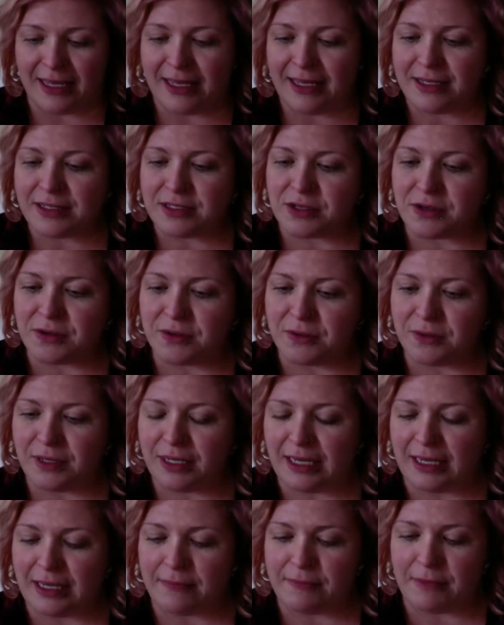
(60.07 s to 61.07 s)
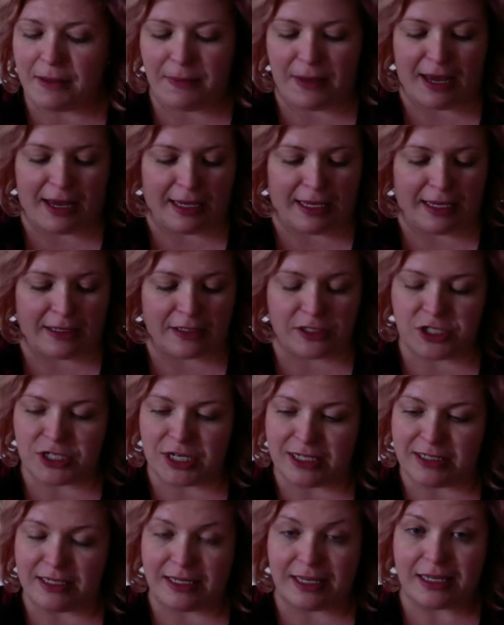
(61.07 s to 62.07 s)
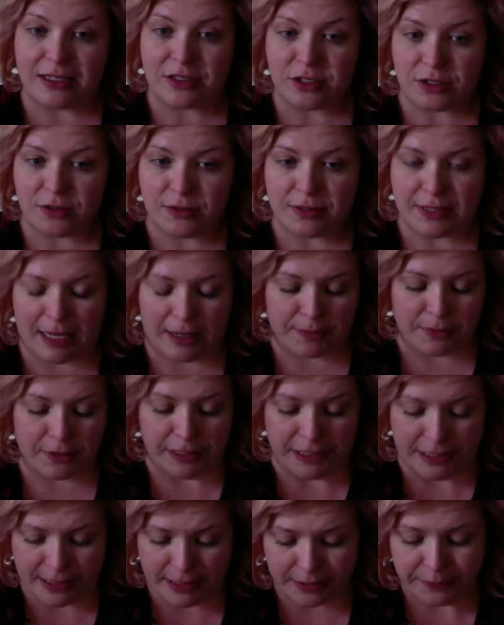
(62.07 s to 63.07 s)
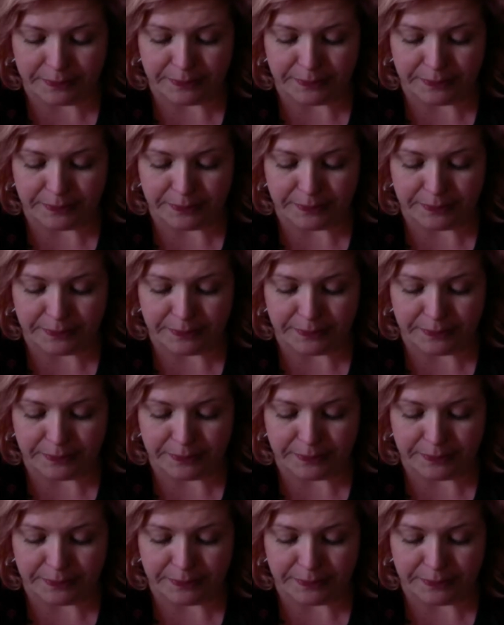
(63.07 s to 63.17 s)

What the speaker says: So in my package, I did get two samples.